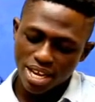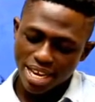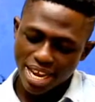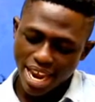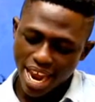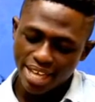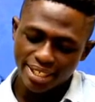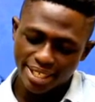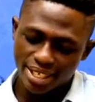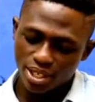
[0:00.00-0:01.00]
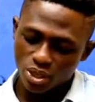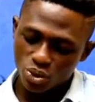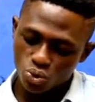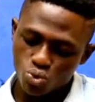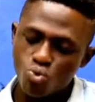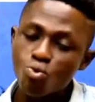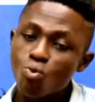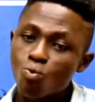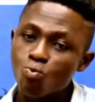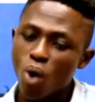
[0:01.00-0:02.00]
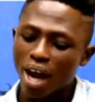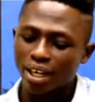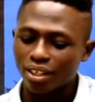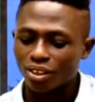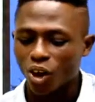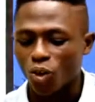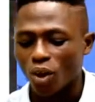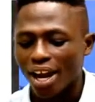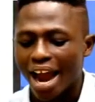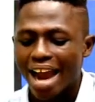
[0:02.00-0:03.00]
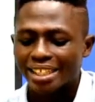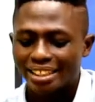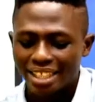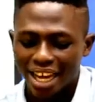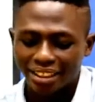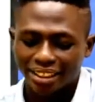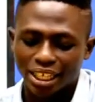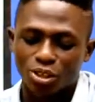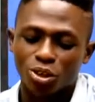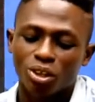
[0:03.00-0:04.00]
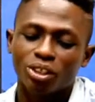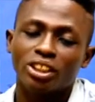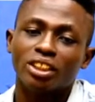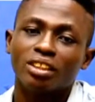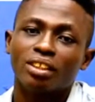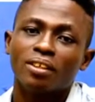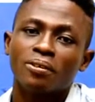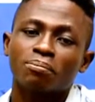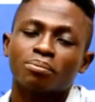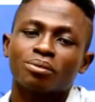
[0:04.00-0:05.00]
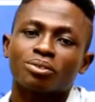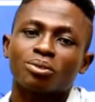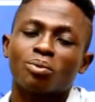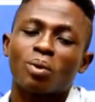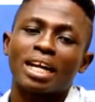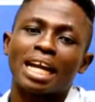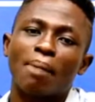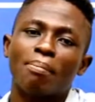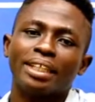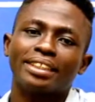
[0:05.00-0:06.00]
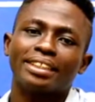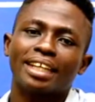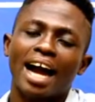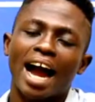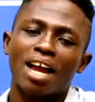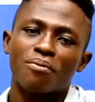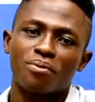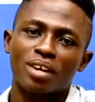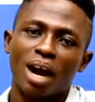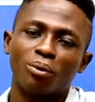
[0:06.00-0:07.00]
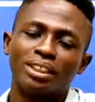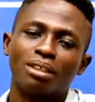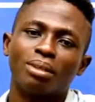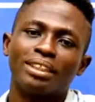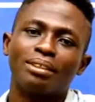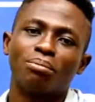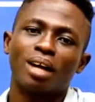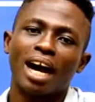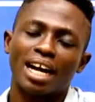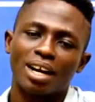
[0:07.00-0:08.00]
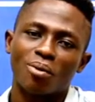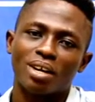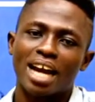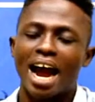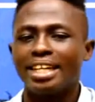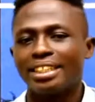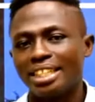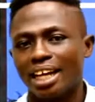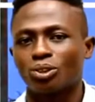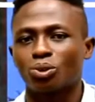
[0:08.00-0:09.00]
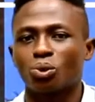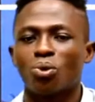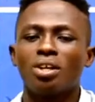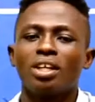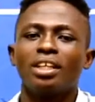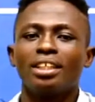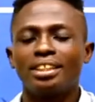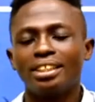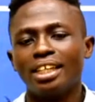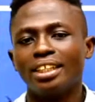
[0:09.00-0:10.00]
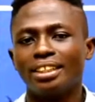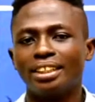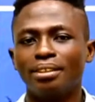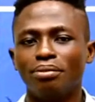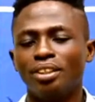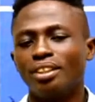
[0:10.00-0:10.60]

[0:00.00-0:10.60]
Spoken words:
821 on way ideas technology one numbers are a fra one sebetim account ideas so GA TV